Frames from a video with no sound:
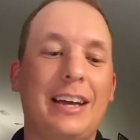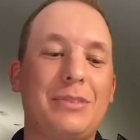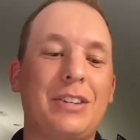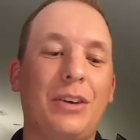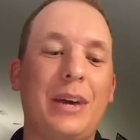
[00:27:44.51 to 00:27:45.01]

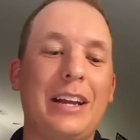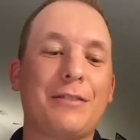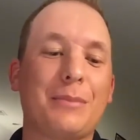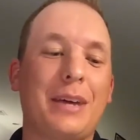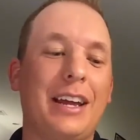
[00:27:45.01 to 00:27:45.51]
I'm still
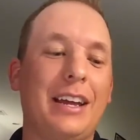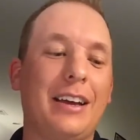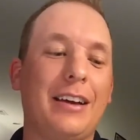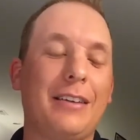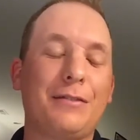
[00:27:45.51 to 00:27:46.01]
waiting for
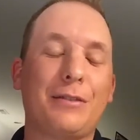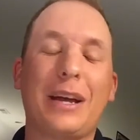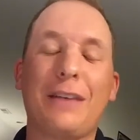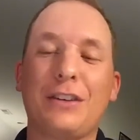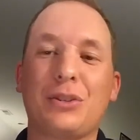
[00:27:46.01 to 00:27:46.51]
my
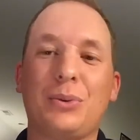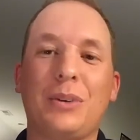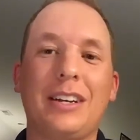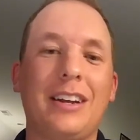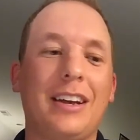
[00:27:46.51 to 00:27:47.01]
official
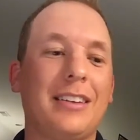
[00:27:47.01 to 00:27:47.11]
one,